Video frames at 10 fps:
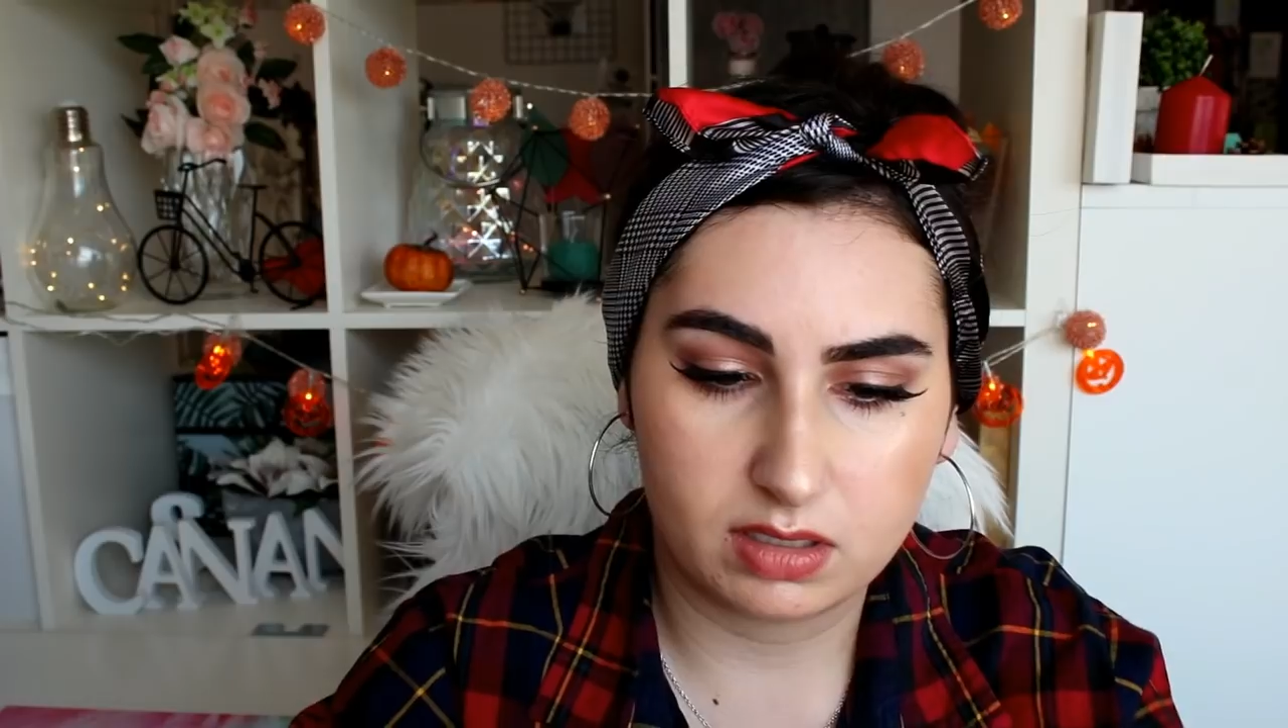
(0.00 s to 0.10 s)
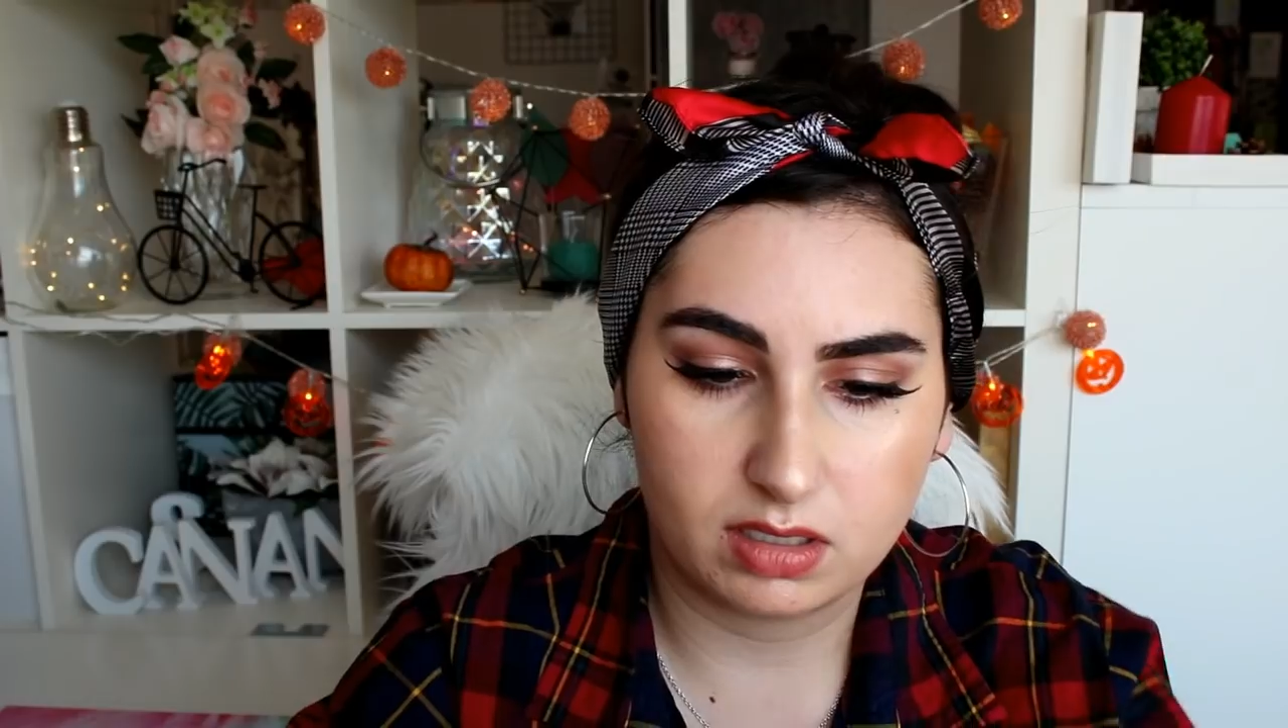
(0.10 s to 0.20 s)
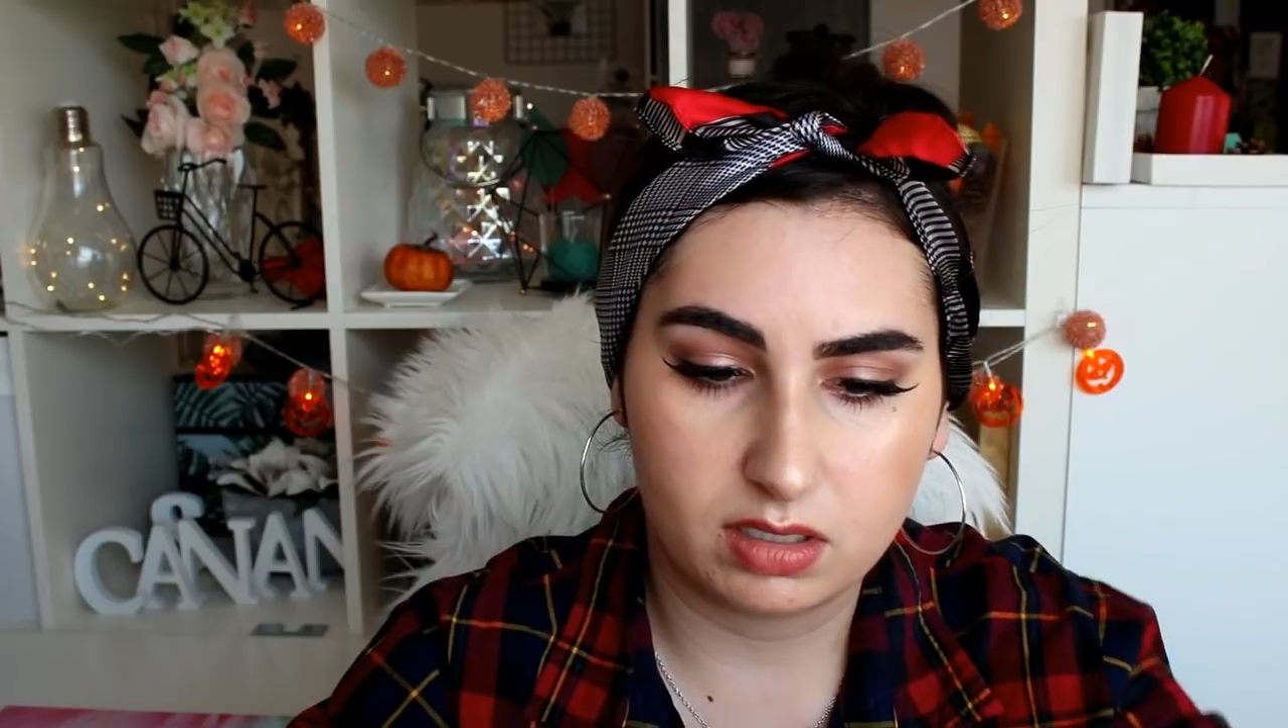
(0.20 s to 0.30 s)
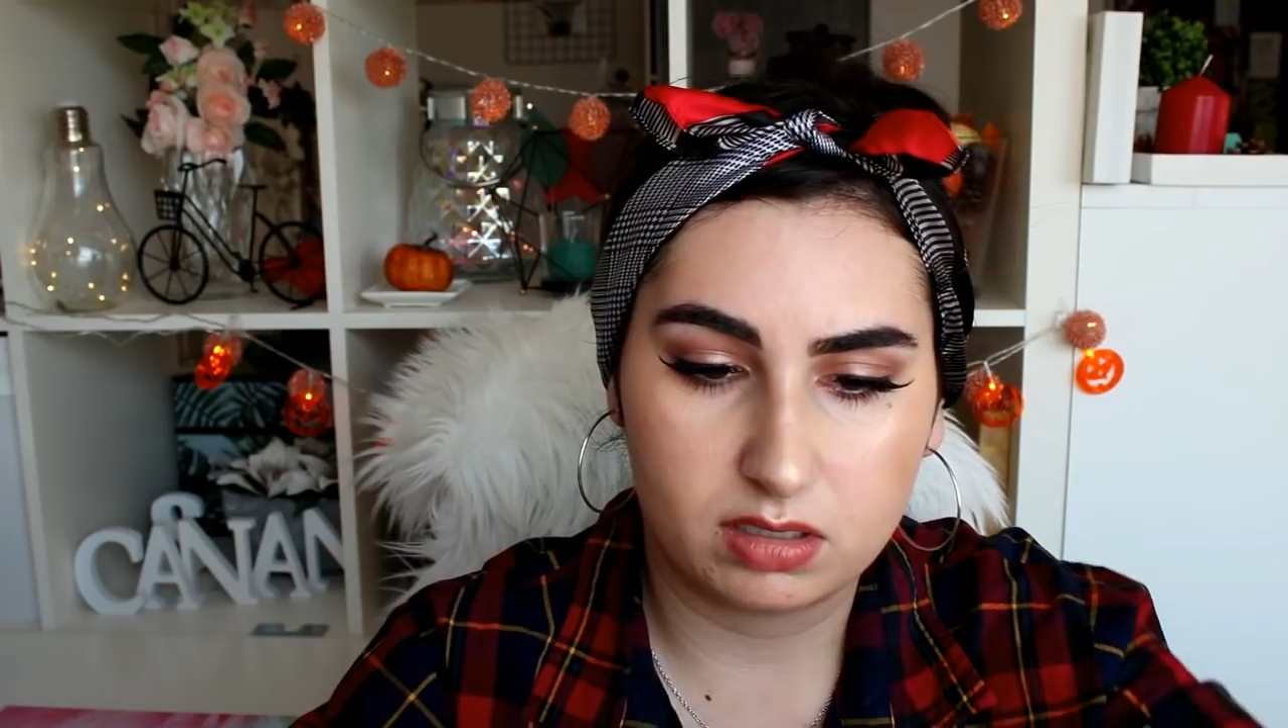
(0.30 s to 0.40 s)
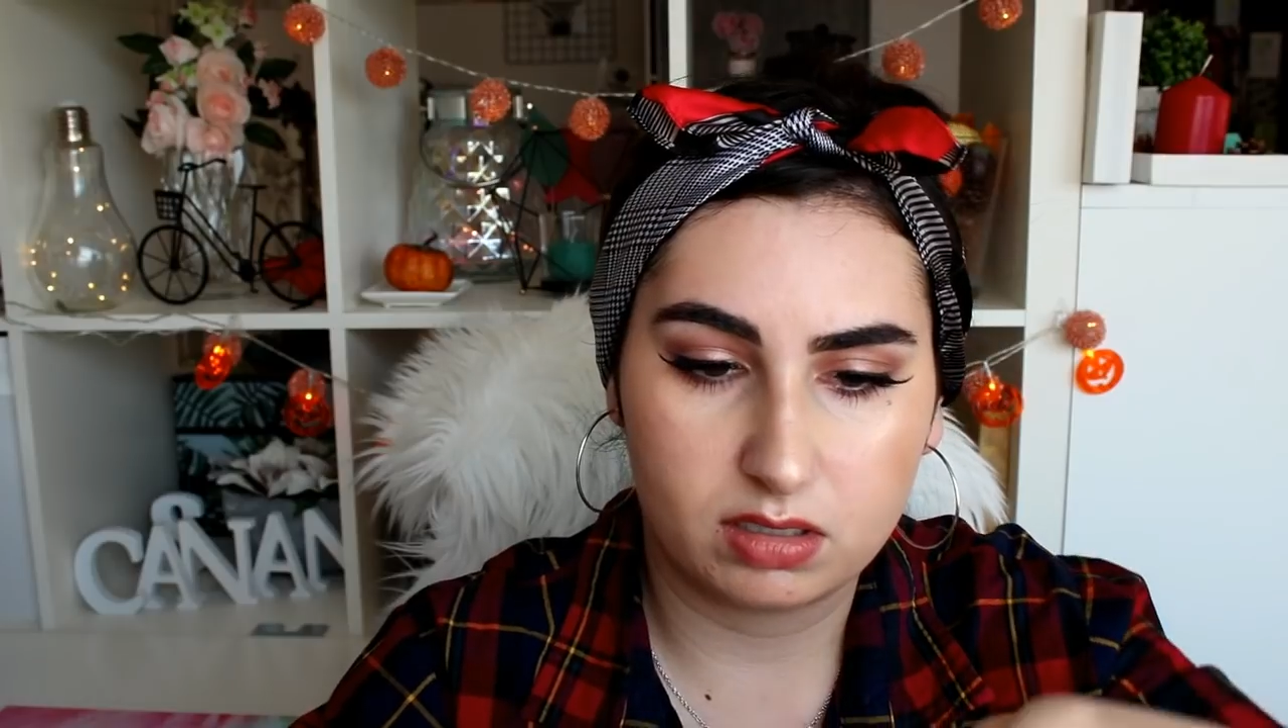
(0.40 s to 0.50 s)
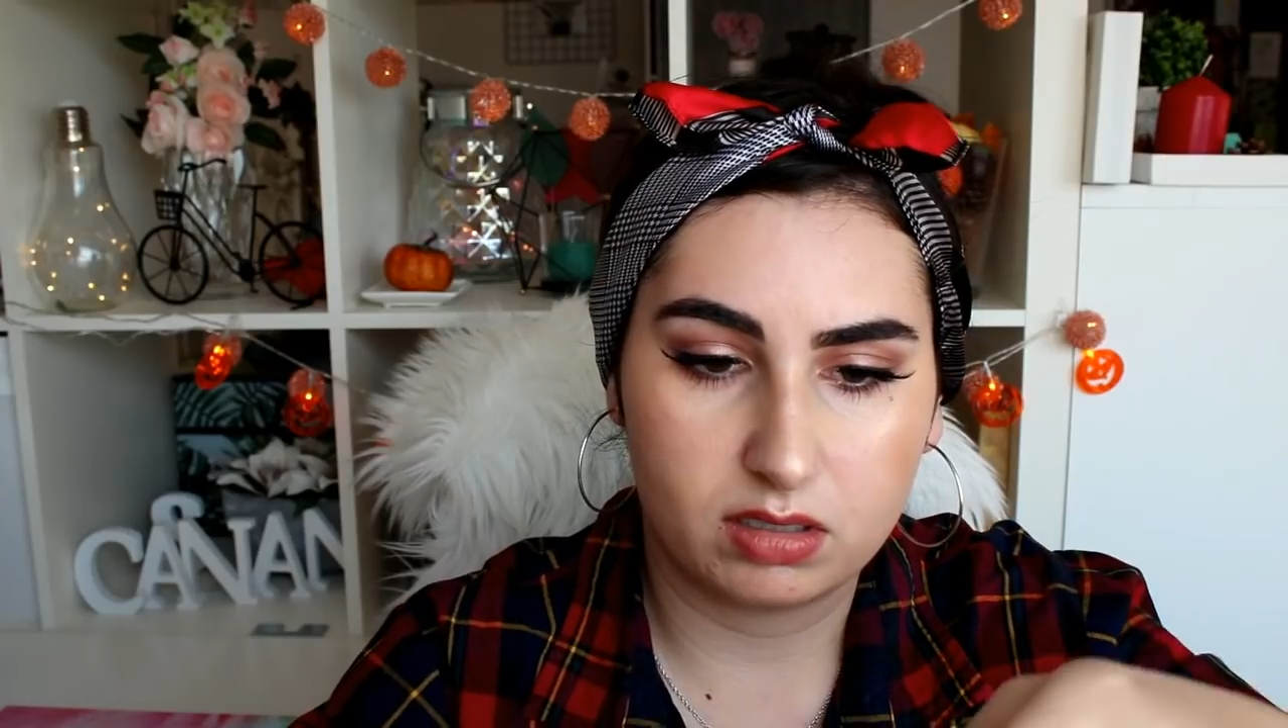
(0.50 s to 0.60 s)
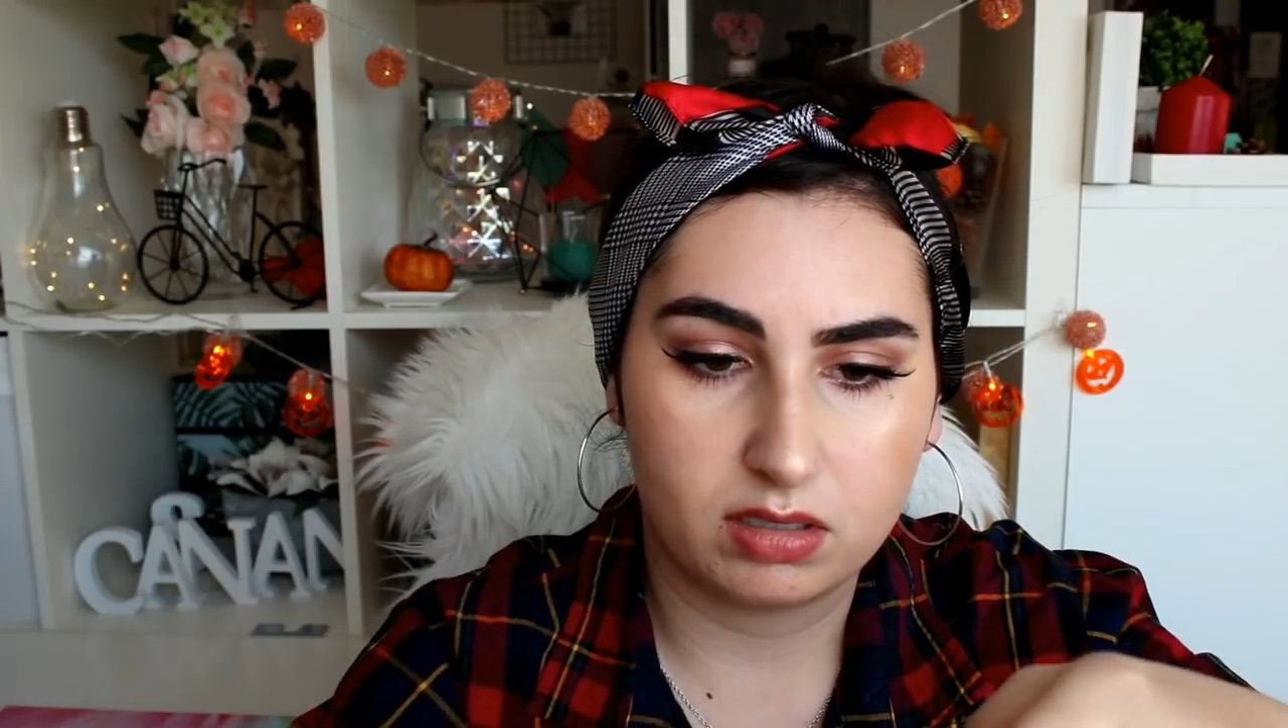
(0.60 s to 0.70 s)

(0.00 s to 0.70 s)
it?